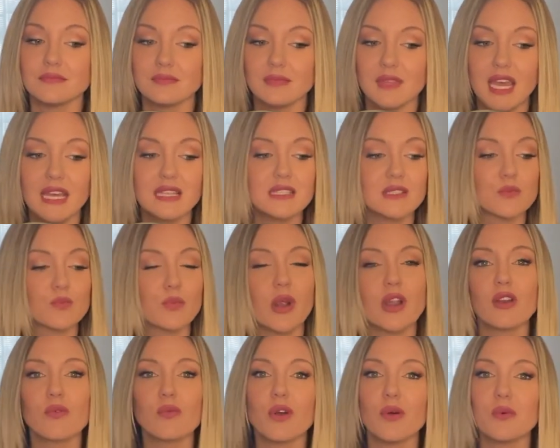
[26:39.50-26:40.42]
That's
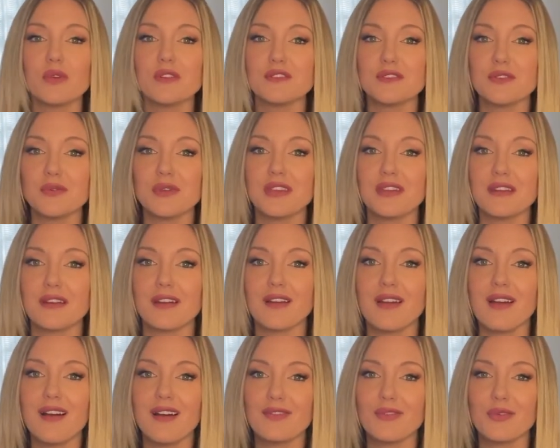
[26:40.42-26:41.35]
part of what we do here
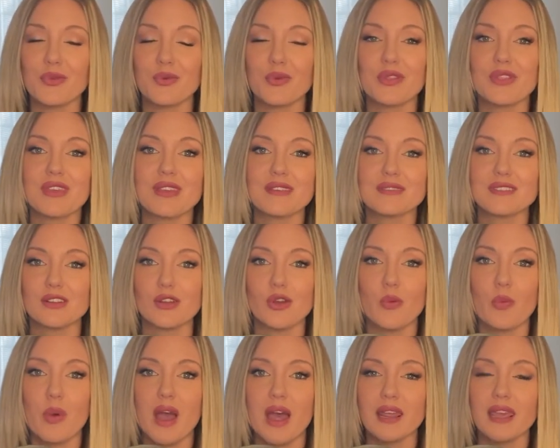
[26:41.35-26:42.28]
on the Three Things to
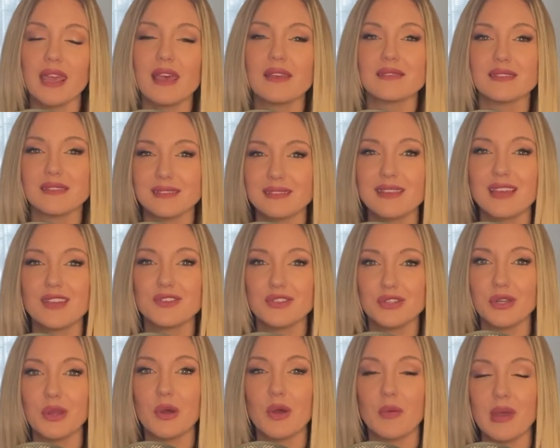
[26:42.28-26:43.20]
Know podcast, is let
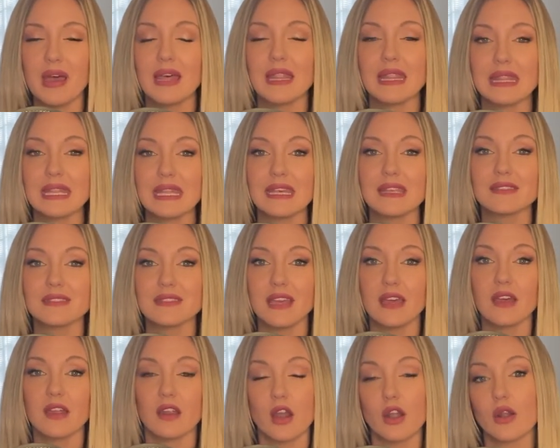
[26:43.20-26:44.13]
you know about things
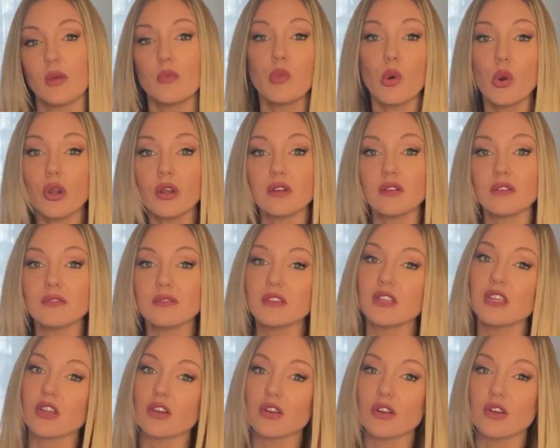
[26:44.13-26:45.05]
that are important
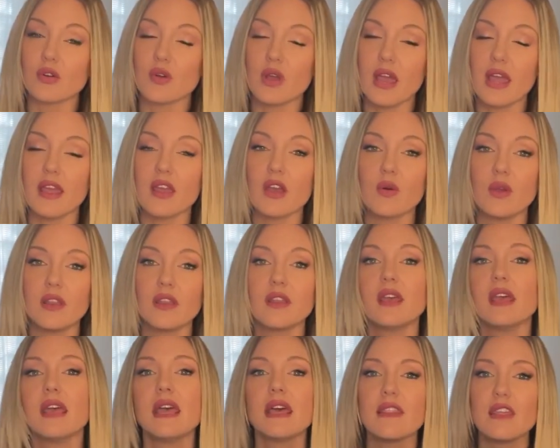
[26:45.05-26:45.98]
here in Ohio and
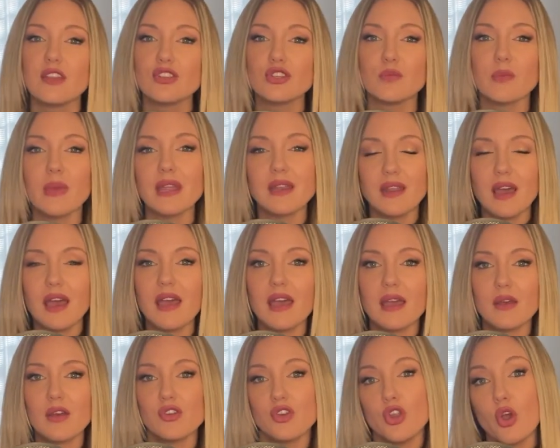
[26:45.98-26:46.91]
that you might not
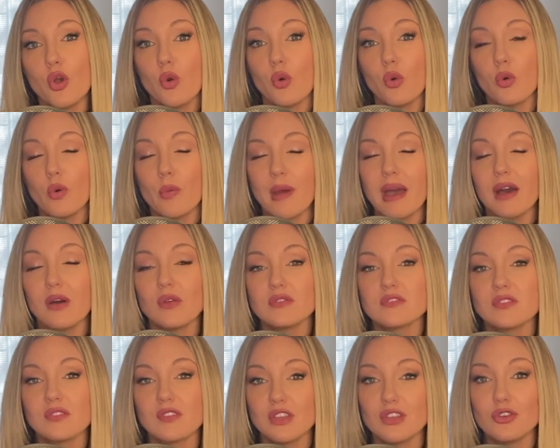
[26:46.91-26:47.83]
know about,
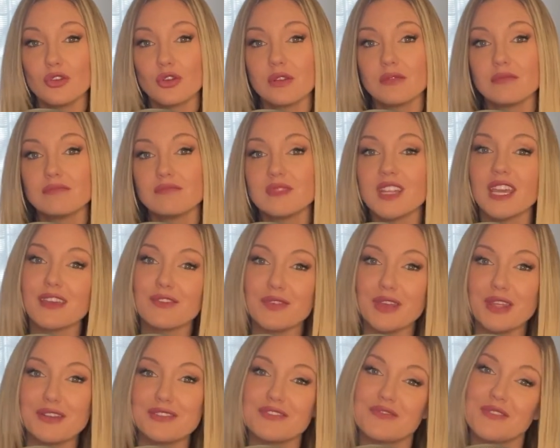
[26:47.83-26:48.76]
so that you can take
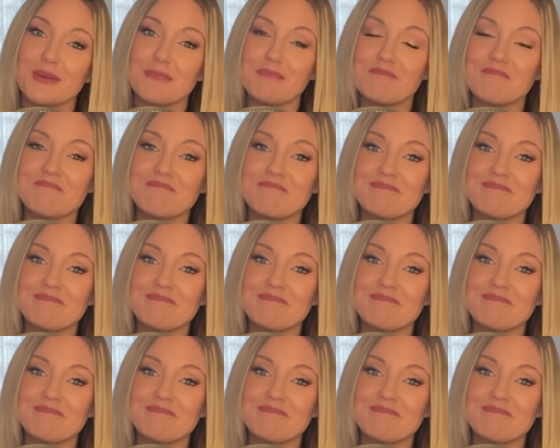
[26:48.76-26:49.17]
advantage of them.